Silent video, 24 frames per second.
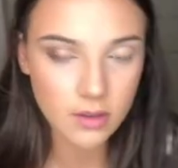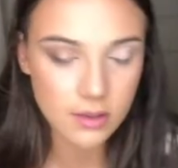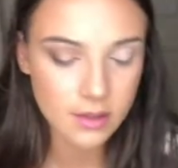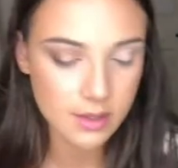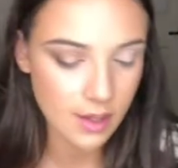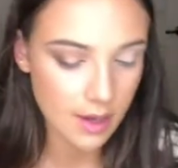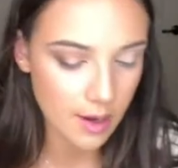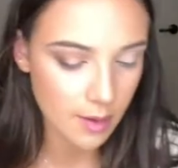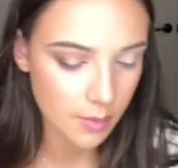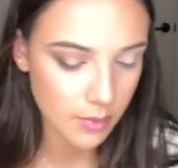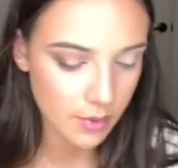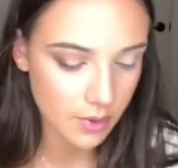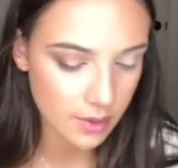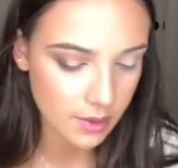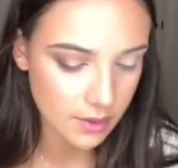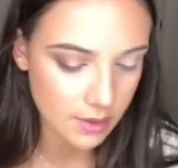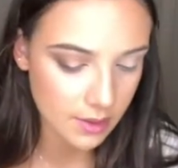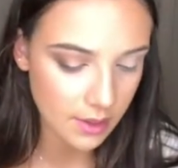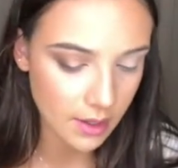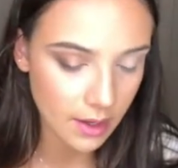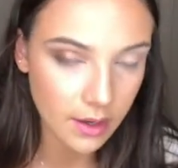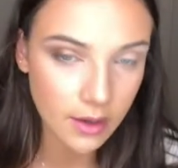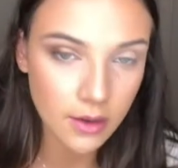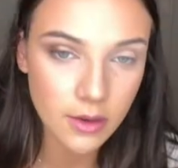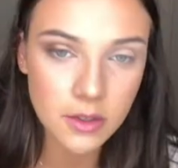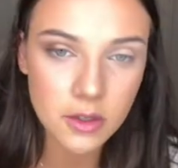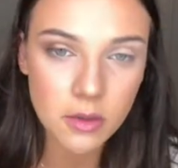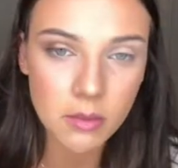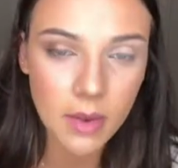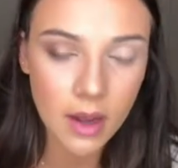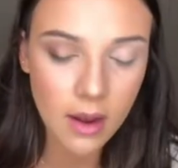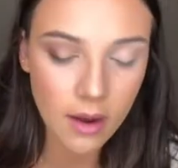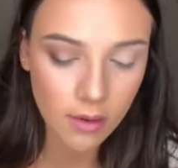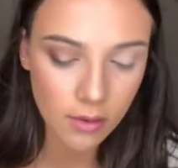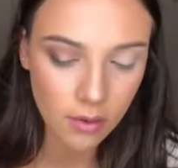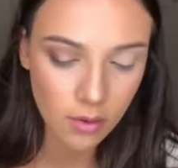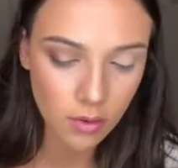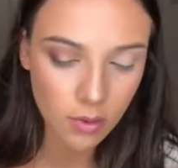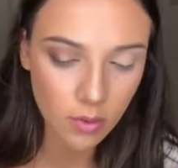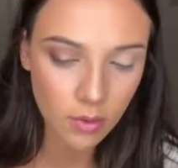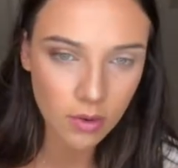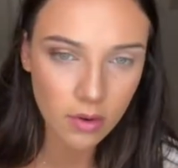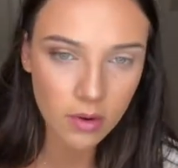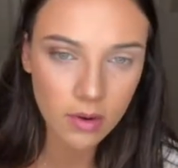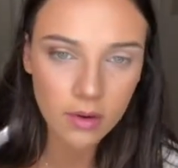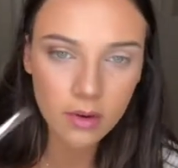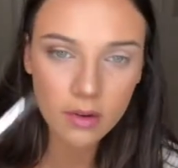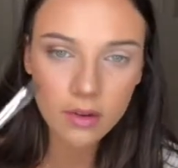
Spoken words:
Cypress that I used on my outer corner,